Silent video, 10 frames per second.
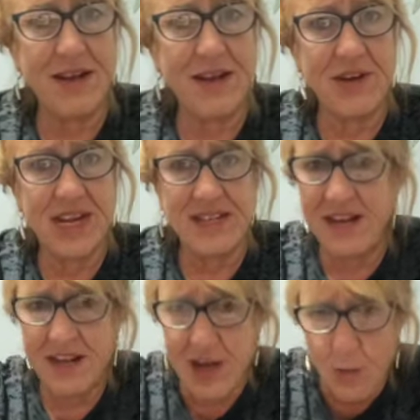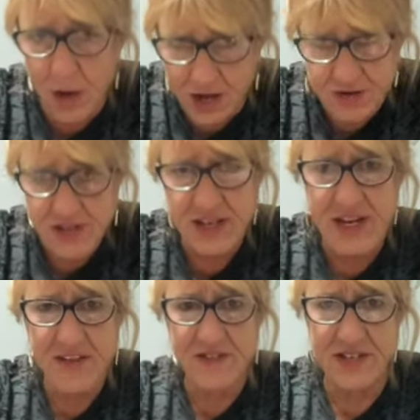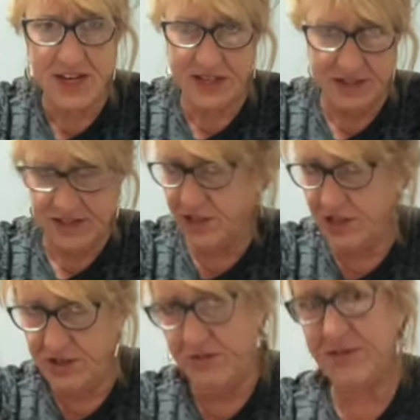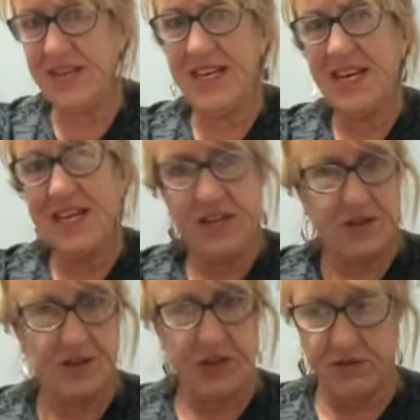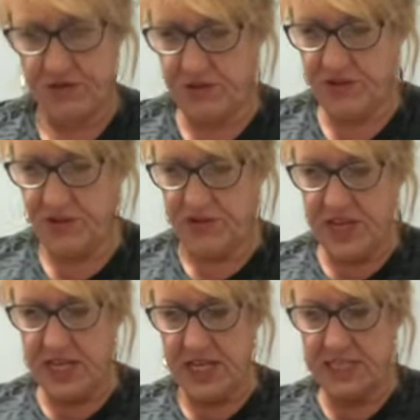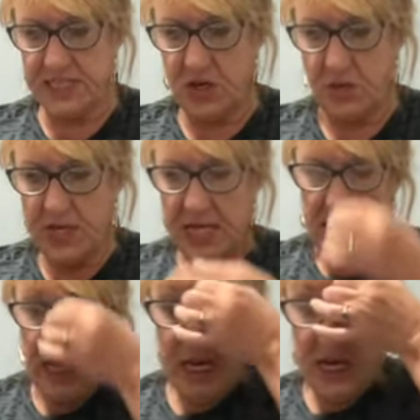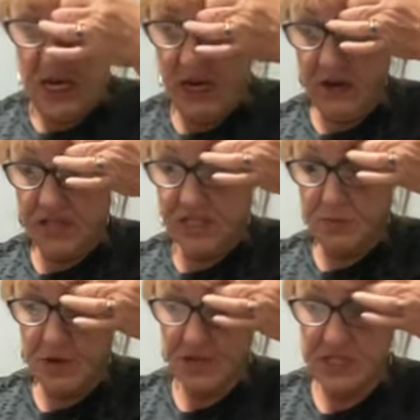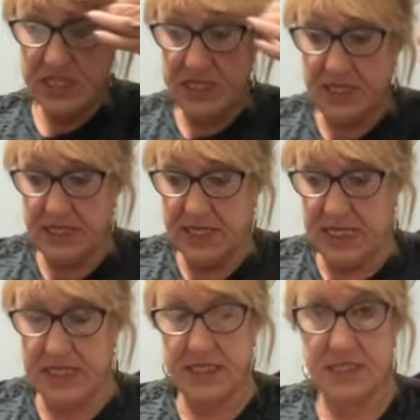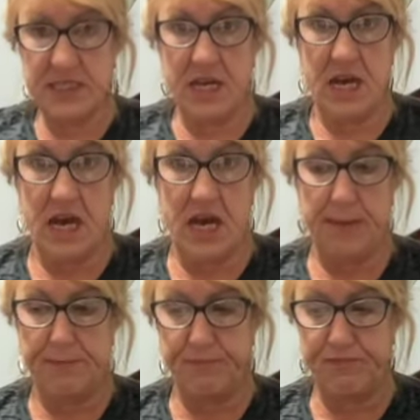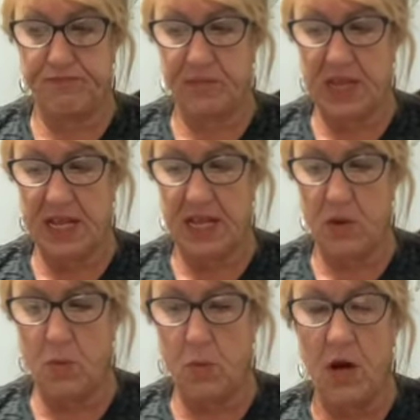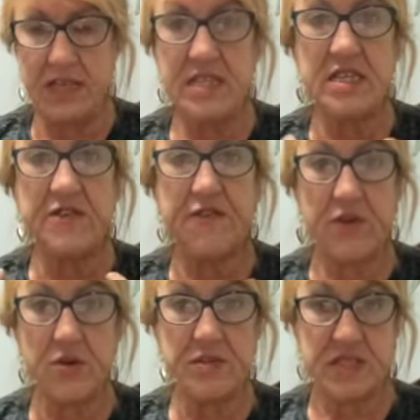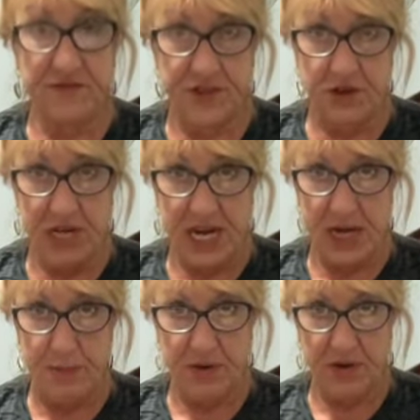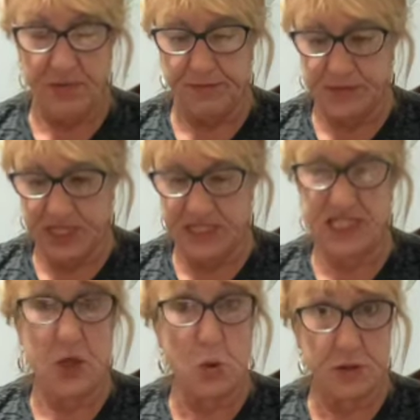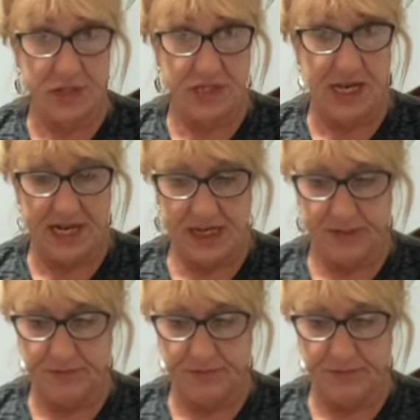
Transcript: Okay, did I not water it enough? Did I, you know, you go through the thing, and so here this person is wanting the fruits of their labor, is the old saying.